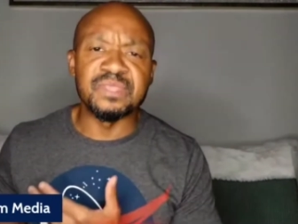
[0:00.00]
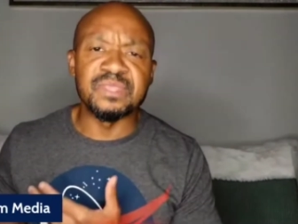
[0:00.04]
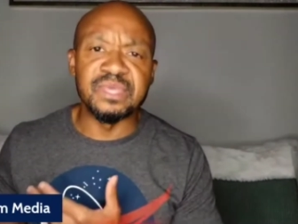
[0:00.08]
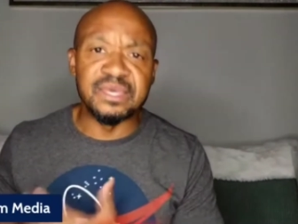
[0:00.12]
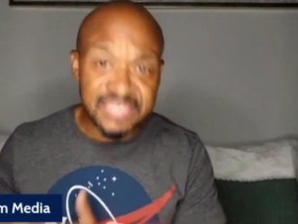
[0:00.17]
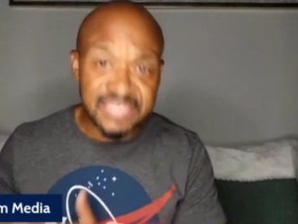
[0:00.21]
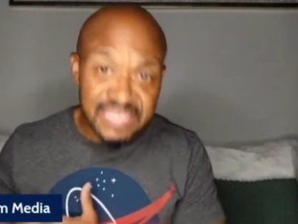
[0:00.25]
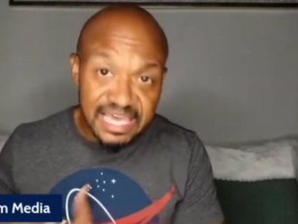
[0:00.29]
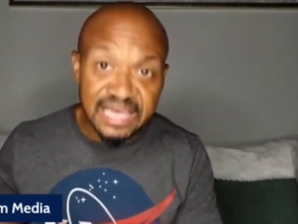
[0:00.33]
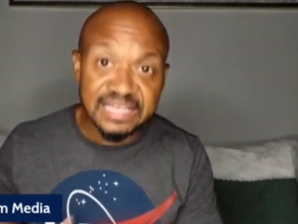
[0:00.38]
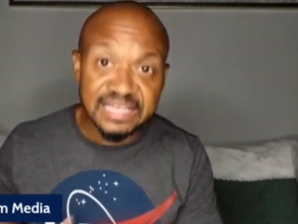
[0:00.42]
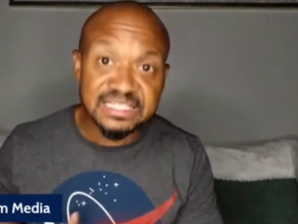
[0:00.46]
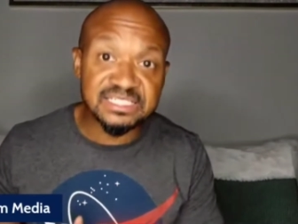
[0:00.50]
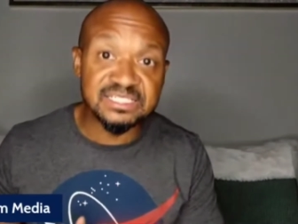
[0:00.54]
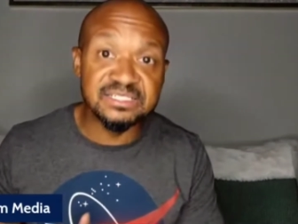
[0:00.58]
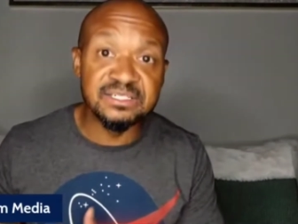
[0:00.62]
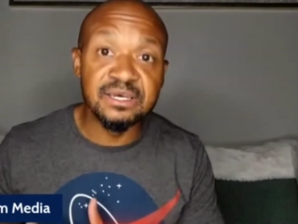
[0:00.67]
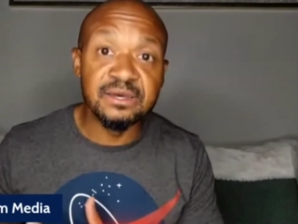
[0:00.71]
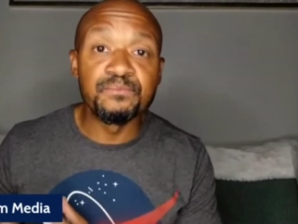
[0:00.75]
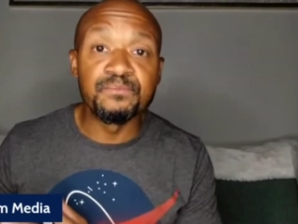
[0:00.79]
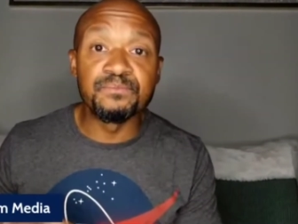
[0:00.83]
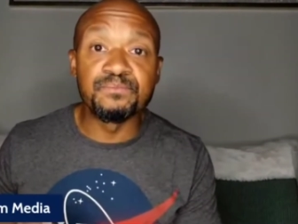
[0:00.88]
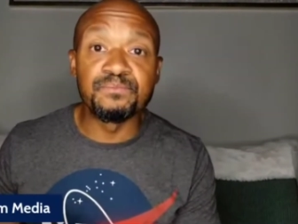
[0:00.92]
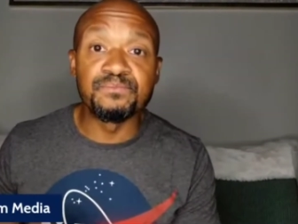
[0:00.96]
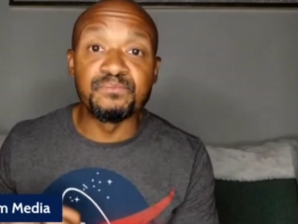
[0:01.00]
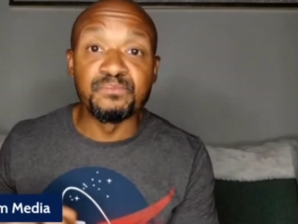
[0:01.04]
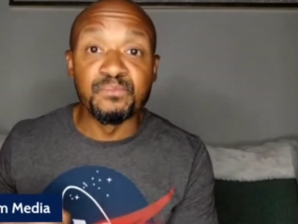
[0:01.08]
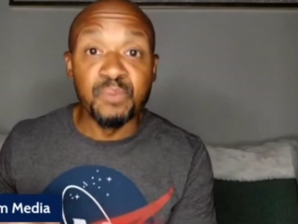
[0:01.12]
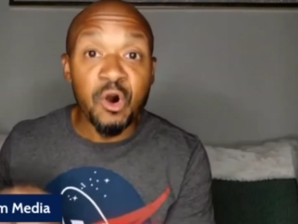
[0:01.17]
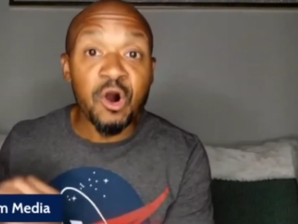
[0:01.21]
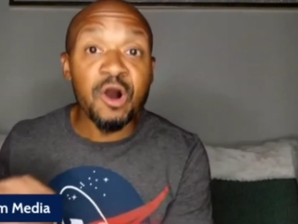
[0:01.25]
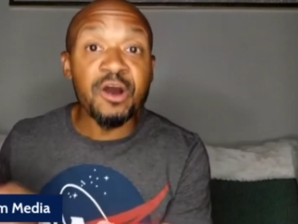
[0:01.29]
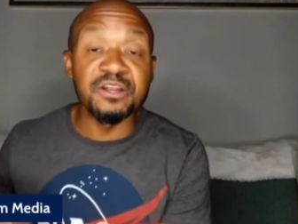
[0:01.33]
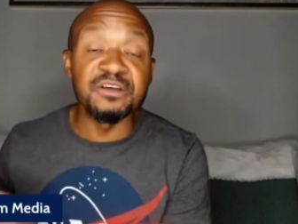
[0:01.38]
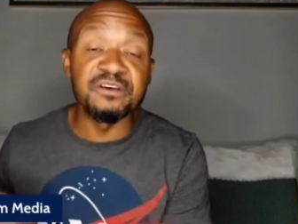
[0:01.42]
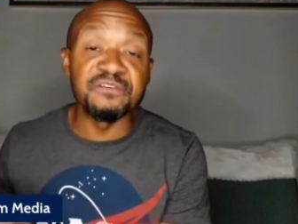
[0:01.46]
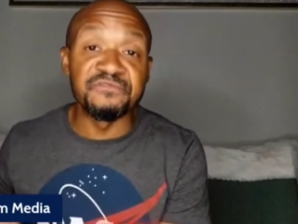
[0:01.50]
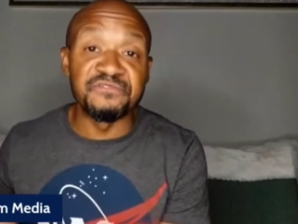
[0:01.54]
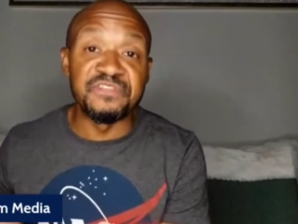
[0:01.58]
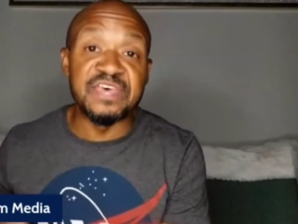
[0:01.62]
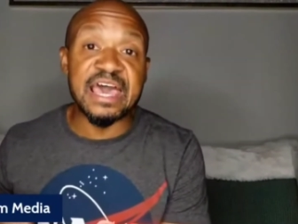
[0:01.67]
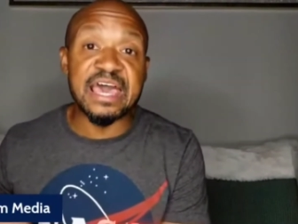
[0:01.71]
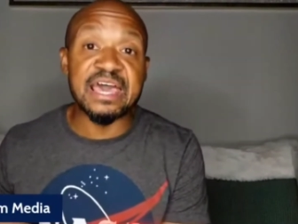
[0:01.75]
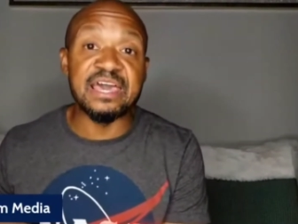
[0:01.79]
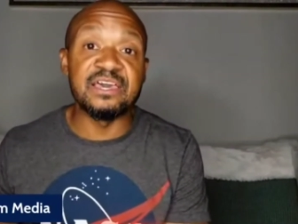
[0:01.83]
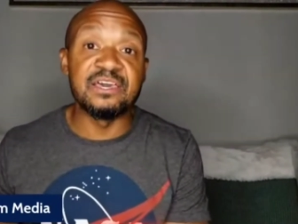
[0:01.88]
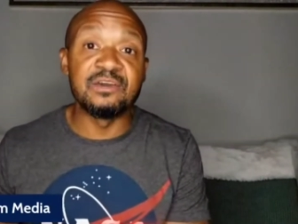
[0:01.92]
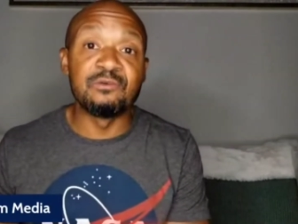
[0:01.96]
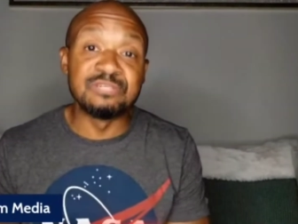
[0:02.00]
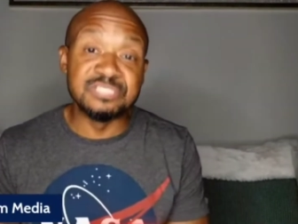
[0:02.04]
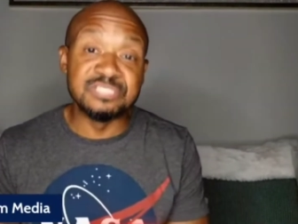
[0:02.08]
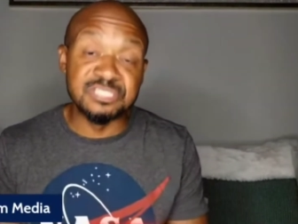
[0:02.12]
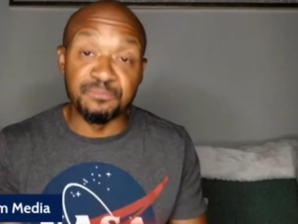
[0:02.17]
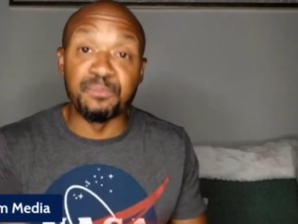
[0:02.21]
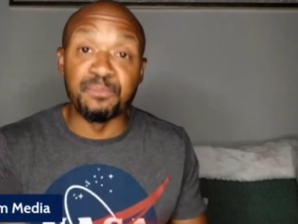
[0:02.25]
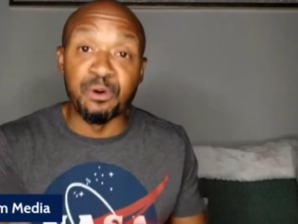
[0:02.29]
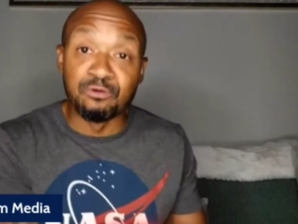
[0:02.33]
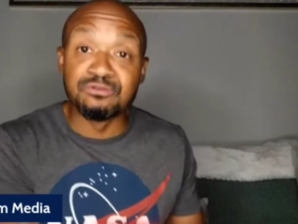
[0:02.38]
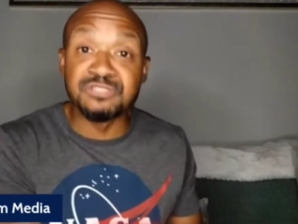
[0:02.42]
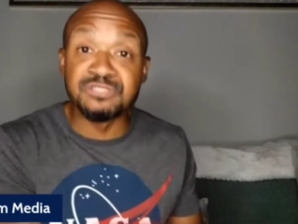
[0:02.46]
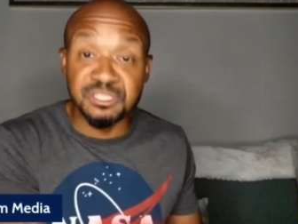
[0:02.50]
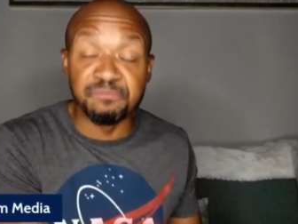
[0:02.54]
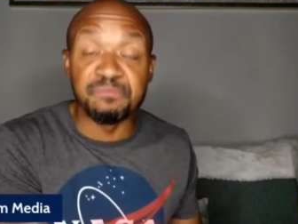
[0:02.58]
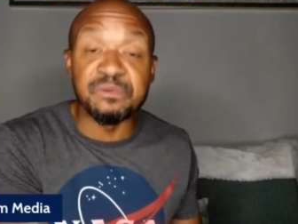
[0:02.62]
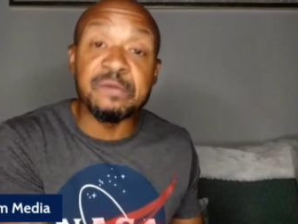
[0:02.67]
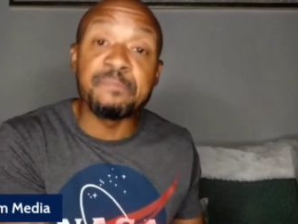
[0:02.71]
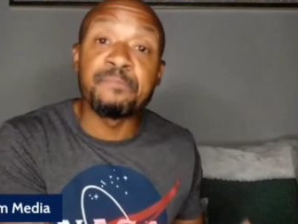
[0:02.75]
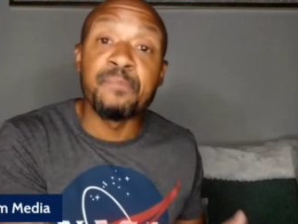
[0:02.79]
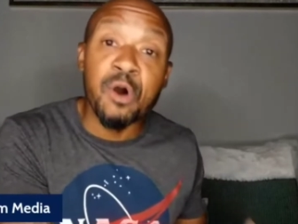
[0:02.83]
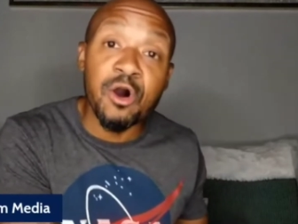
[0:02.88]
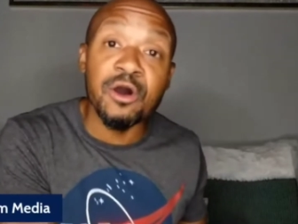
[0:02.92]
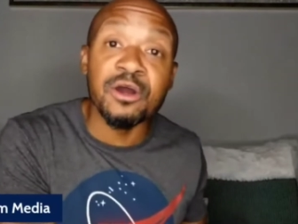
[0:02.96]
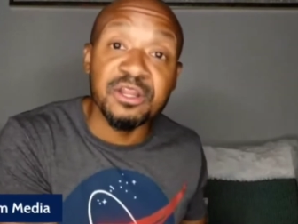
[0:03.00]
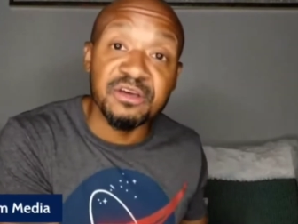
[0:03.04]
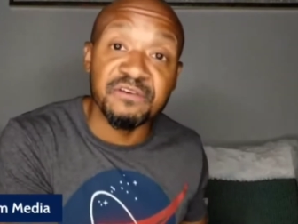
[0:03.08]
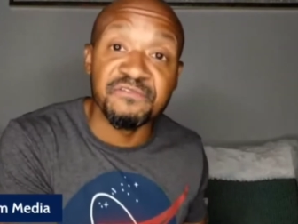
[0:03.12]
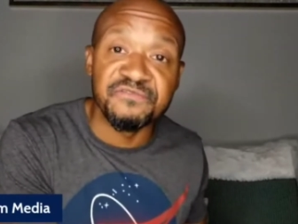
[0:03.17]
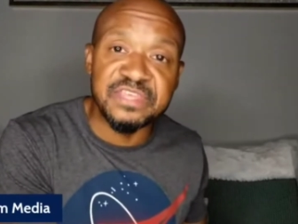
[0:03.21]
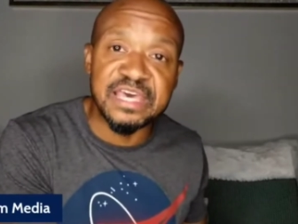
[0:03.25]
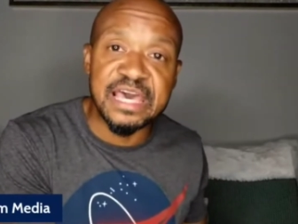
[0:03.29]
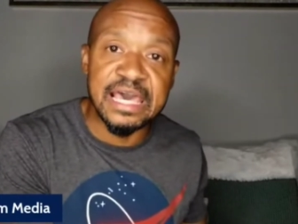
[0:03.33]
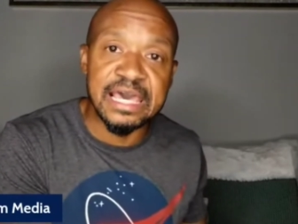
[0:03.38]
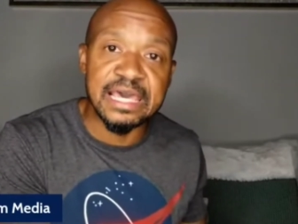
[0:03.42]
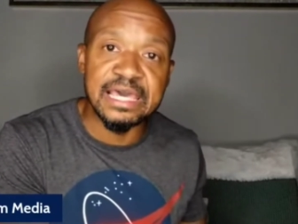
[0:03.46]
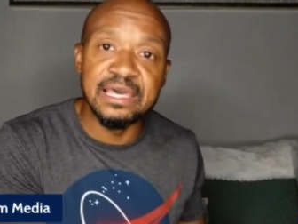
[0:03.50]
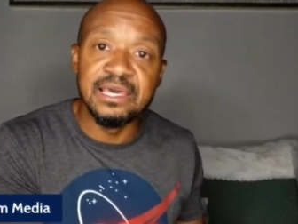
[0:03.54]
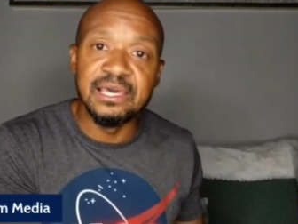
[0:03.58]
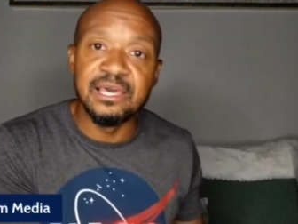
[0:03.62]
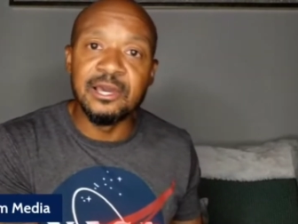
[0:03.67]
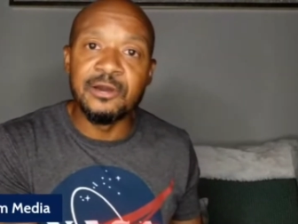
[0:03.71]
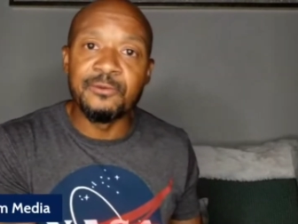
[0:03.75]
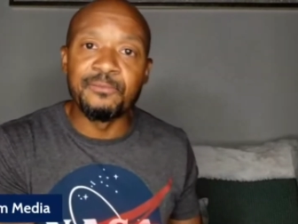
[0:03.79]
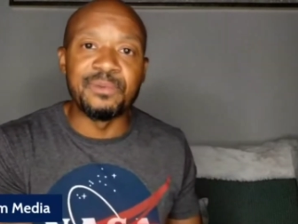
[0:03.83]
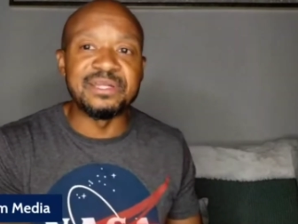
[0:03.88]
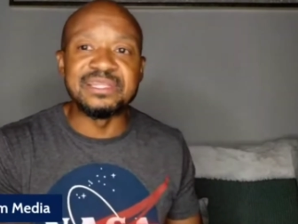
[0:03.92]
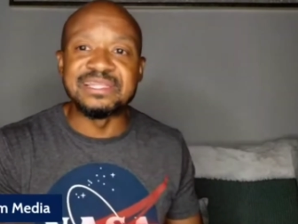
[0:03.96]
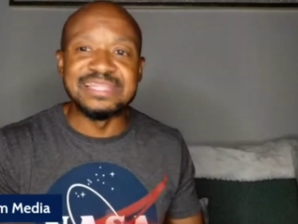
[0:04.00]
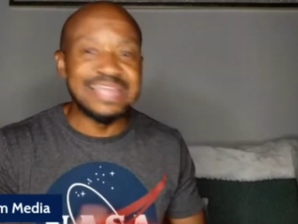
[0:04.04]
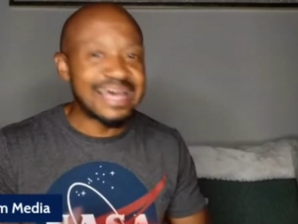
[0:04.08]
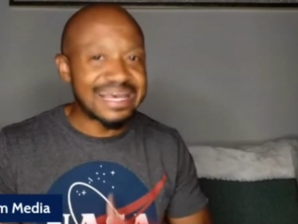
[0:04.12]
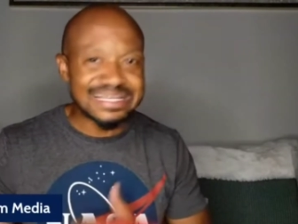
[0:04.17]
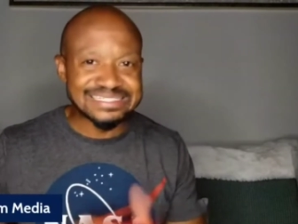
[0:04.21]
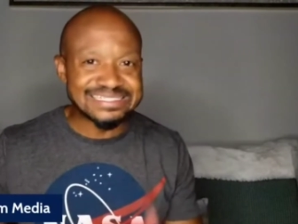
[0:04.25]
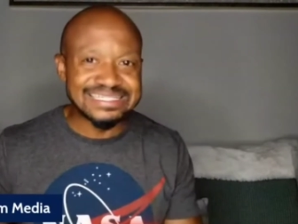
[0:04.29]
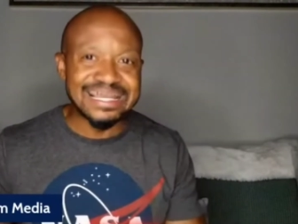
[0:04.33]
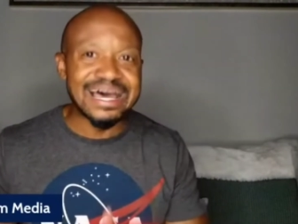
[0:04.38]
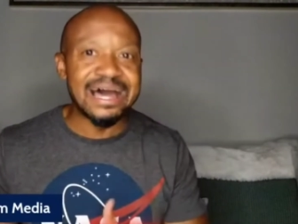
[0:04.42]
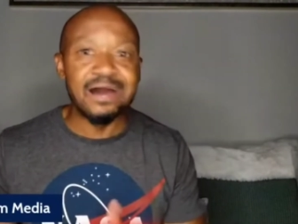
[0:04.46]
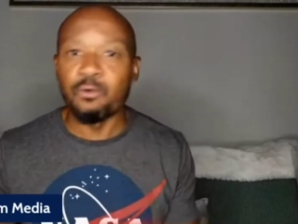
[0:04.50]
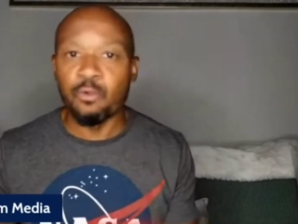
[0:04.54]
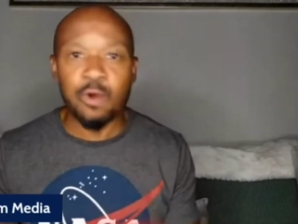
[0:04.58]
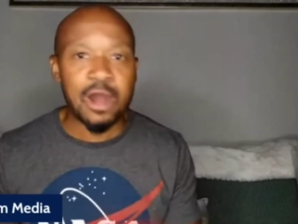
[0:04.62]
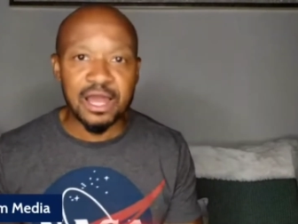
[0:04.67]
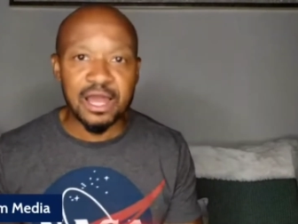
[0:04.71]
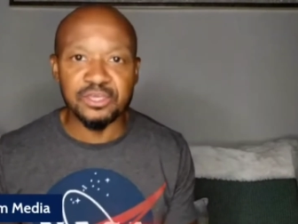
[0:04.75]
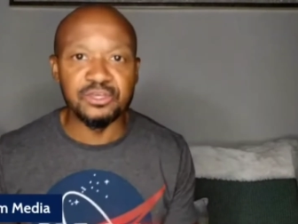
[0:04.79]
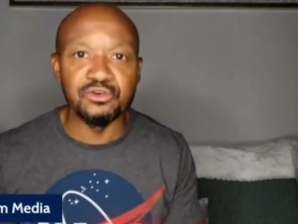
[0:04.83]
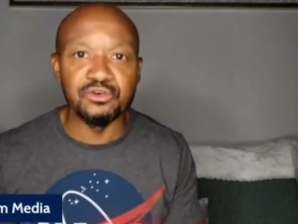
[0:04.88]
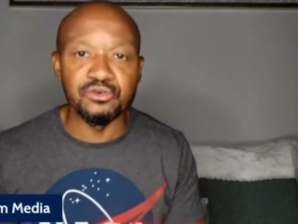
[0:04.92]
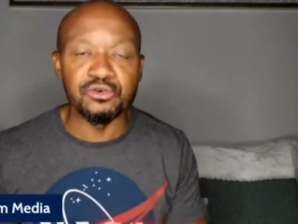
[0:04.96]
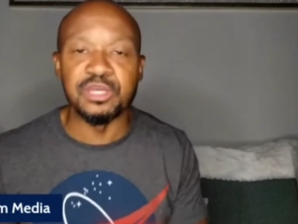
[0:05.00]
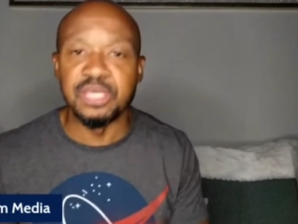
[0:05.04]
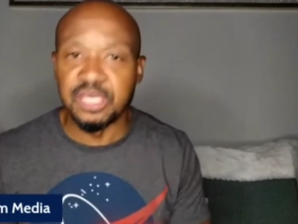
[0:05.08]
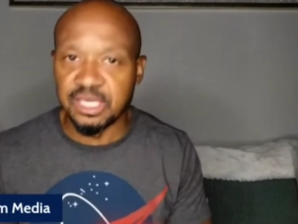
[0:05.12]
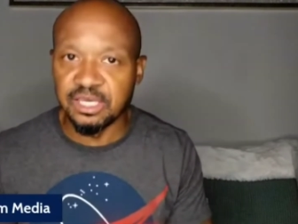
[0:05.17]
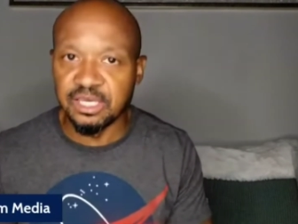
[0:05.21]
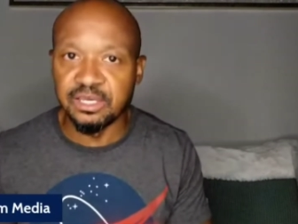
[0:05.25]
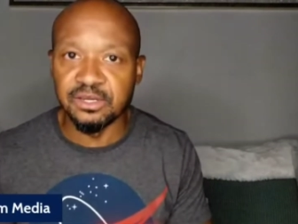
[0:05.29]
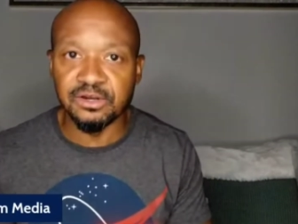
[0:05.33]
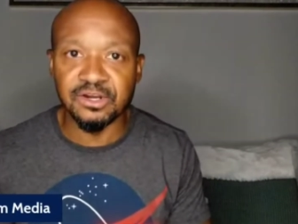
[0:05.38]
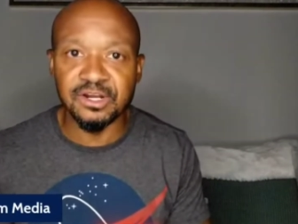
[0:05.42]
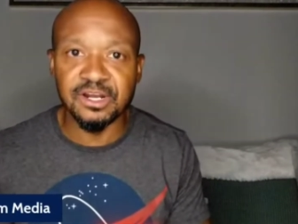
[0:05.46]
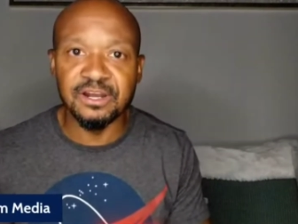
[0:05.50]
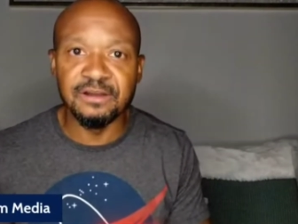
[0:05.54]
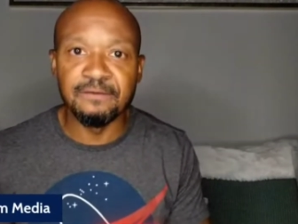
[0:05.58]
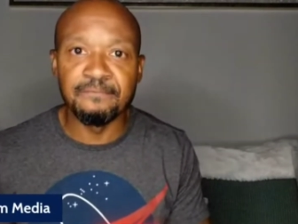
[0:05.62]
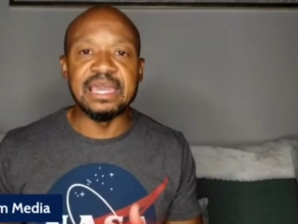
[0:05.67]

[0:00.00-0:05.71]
And yes, part of that was supposed to be part of that, but that's not why you're here.